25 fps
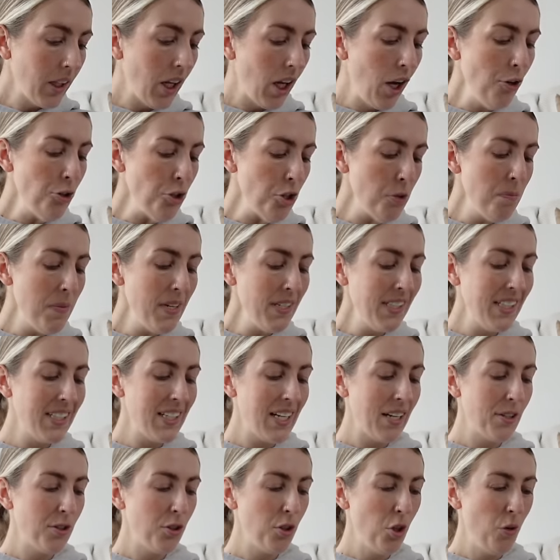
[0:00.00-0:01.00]
I was just missing
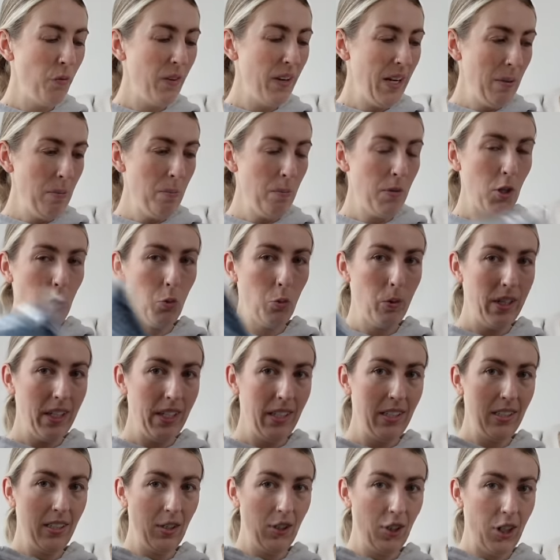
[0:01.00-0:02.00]
that sort of
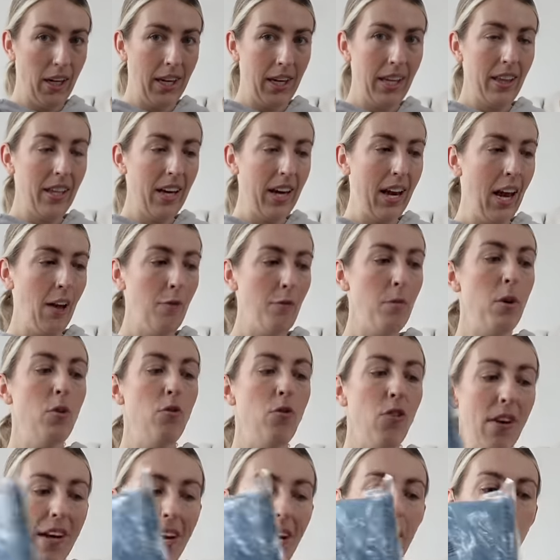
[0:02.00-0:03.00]
in-between shade and I have my
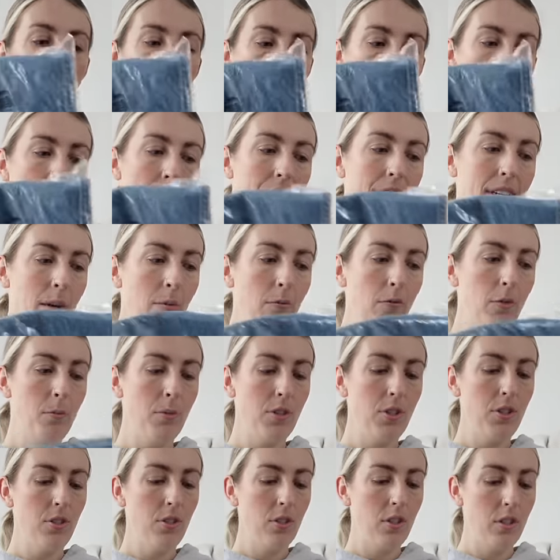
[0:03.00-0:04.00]
really light ones in from
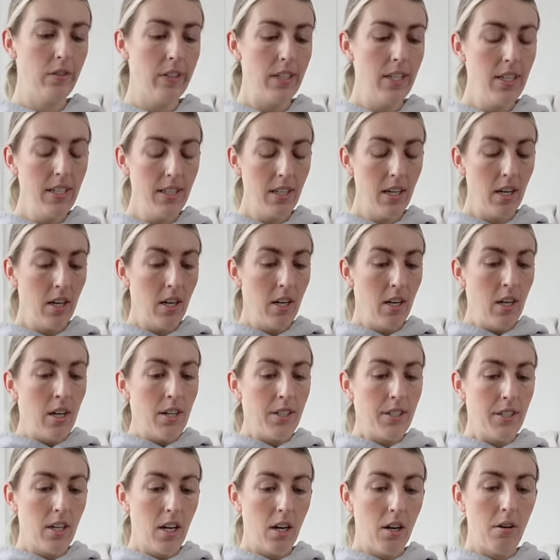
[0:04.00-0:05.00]
Stories.
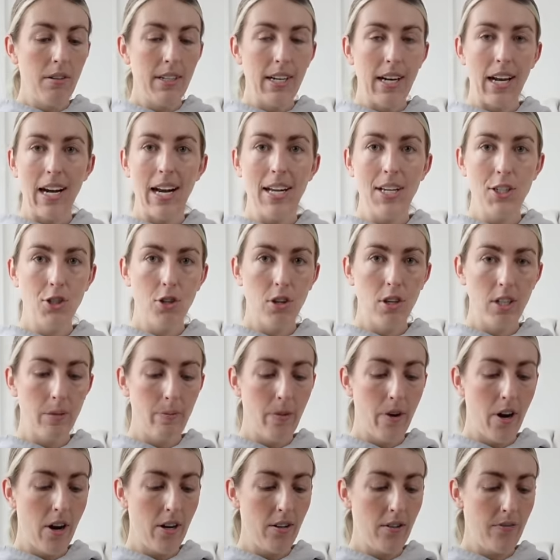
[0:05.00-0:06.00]
So yeah, let's try them
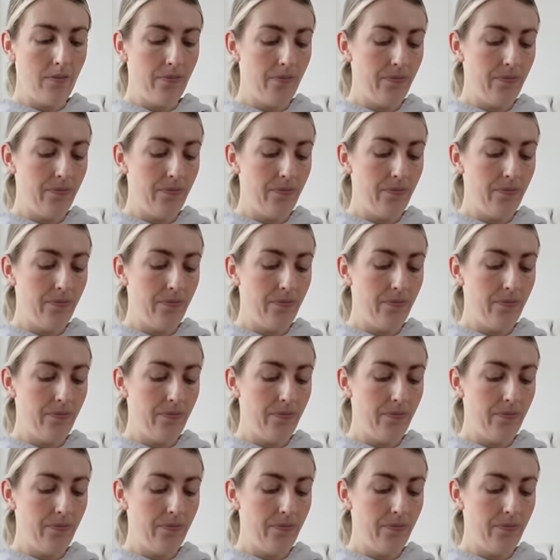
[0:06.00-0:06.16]
on.